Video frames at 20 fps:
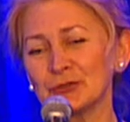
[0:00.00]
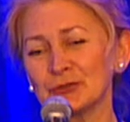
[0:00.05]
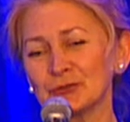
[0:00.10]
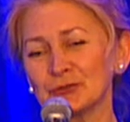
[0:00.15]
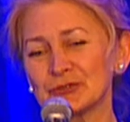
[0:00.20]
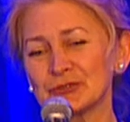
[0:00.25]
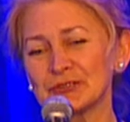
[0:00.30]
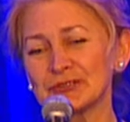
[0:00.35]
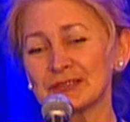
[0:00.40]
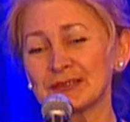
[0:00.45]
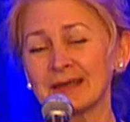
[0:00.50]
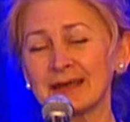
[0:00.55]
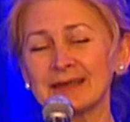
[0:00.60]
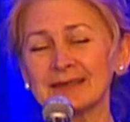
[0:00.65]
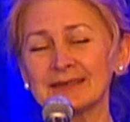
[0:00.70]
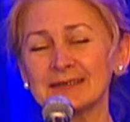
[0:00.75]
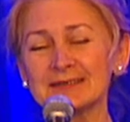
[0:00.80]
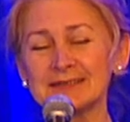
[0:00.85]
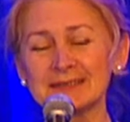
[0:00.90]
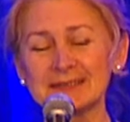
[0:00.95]
used,
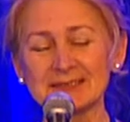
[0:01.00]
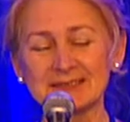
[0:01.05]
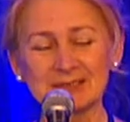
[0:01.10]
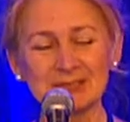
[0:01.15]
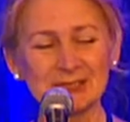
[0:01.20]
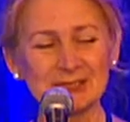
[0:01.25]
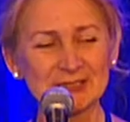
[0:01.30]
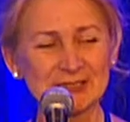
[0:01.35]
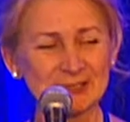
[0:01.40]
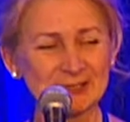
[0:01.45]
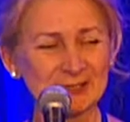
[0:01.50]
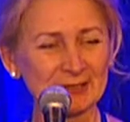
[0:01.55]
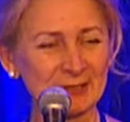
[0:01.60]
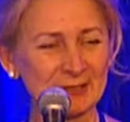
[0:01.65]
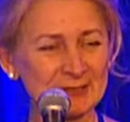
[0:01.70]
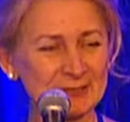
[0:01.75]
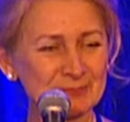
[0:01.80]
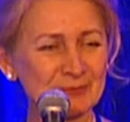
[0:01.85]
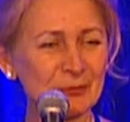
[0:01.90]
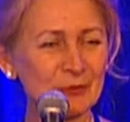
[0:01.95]
this is just
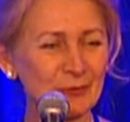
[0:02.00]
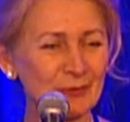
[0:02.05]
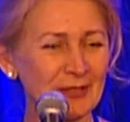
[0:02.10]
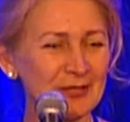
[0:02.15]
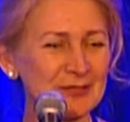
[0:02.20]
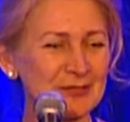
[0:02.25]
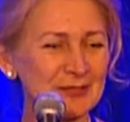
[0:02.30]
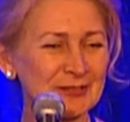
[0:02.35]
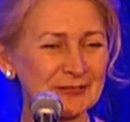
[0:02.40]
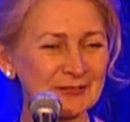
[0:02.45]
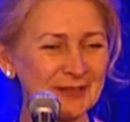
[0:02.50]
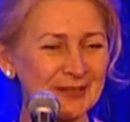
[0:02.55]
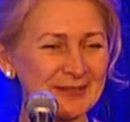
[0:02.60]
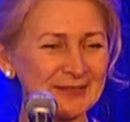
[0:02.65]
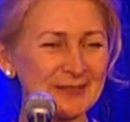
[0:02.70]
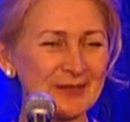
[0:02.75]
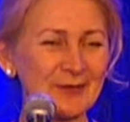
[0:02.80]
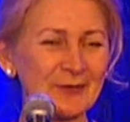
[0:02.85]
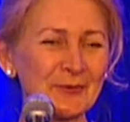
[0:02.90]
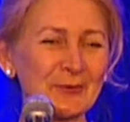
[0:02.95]
speculation right
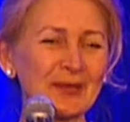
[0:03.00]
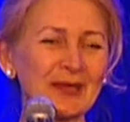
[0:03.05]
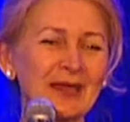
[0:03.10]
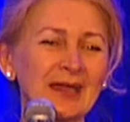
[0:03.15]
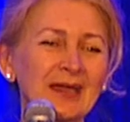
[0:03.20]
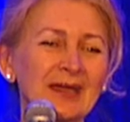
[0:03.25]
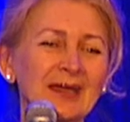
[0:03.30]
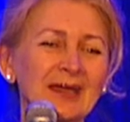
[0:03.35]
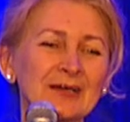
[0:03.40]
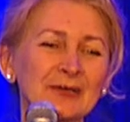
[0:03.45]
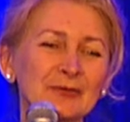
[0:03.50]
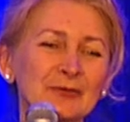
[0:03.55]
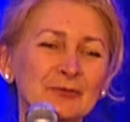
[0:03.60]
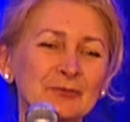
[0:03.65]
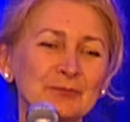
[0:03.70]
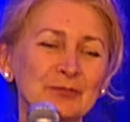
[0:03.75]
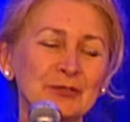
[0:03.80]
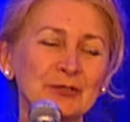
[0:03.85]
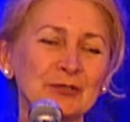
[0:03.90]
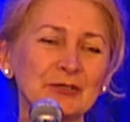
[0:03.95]
now,
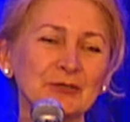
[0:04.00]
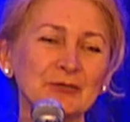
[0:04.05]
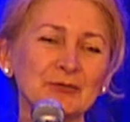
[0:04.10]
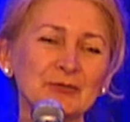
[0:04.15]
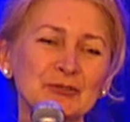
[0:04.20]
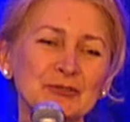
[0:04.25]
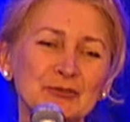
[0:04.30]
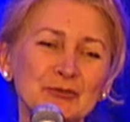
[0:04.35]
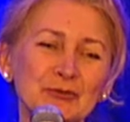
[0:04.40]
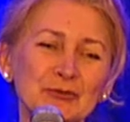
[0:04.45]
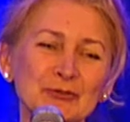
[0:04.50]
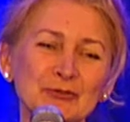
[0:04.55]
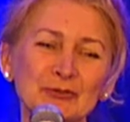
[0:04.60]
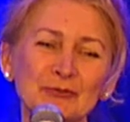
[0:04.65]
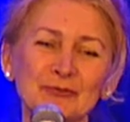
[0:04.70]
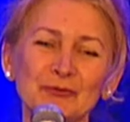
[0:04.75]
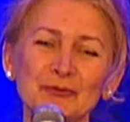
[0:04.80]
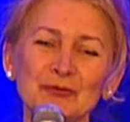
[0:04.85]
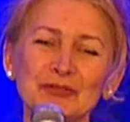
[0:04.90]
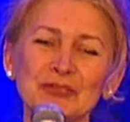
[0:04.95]
could be used also
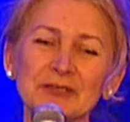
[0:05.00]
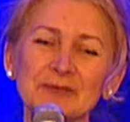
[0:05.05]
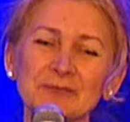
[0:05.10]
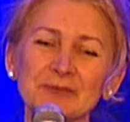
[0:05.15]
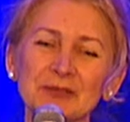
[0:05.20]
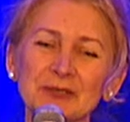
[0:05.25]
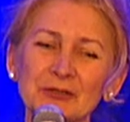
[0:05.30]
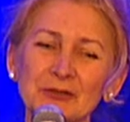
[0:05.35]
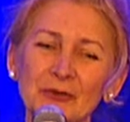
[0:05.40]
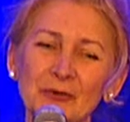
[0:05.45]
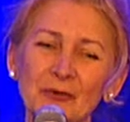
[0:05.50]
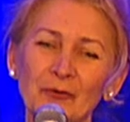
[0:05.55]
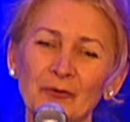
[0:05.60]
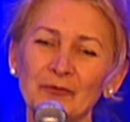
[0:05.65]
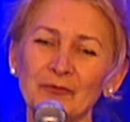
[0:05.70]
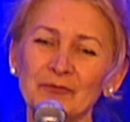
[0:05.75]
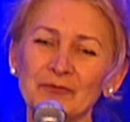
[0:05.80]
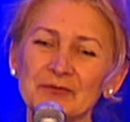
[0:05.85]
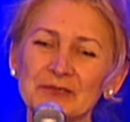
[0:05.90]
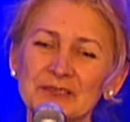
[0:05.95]
for treatment
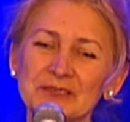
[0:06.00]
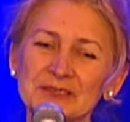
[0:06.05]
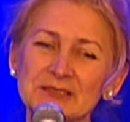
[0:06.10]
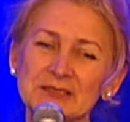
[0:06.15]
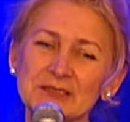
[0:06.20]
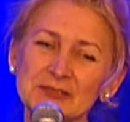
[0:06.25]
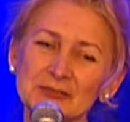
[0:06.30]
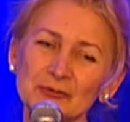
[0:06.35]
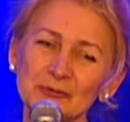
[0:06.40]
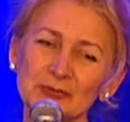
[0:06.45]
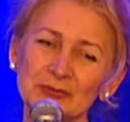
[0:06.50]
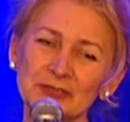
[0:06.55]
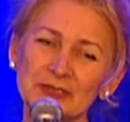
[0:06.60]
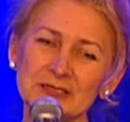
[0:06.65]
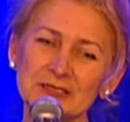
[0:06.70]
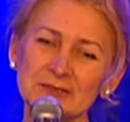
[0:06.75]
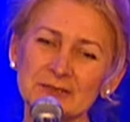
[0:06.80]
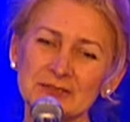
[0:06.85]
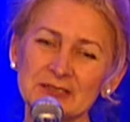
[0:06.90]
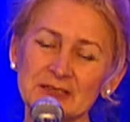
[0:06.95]
of these
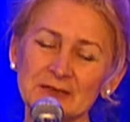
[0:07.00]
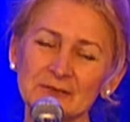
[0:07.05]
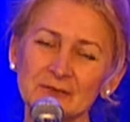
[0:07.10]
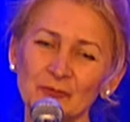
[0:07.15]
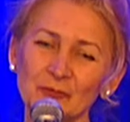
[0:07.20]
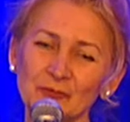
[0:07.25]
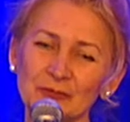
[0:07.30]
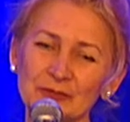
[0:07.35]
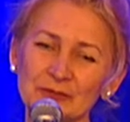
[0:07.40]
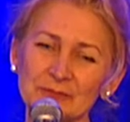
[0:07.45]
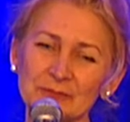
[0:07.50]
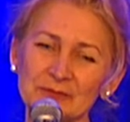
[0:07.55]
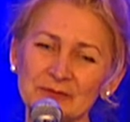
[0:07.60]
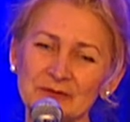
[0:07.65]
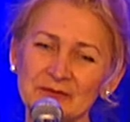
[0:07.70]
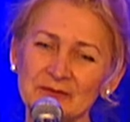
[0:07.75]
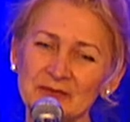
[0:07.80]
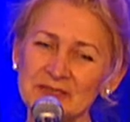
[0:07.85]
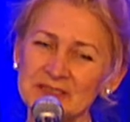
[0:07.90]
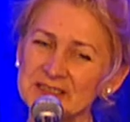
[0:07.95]
disorders with unfolded
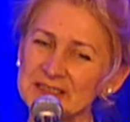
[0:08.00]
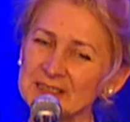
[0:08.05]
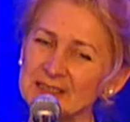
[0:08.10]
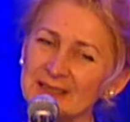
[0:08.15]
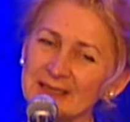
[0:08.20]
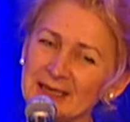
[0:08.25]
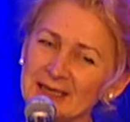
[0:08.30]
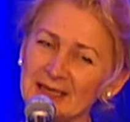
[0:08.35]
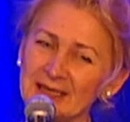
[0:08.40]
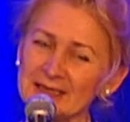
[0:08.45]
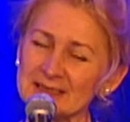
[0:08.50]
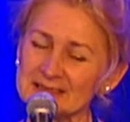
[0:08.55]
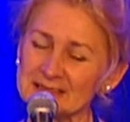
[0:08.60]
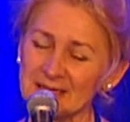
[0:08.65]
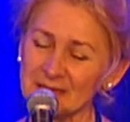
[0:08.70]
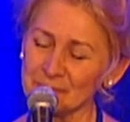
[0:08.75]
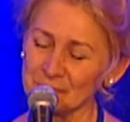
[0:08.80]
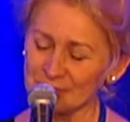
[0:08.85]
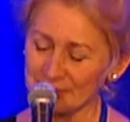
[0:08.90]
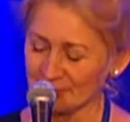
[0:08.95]
P53 like
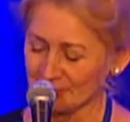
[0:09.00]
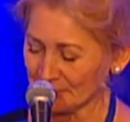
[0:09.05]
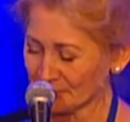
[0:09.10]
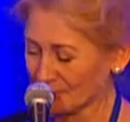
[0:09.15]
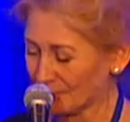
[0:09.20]
Alzheimer's.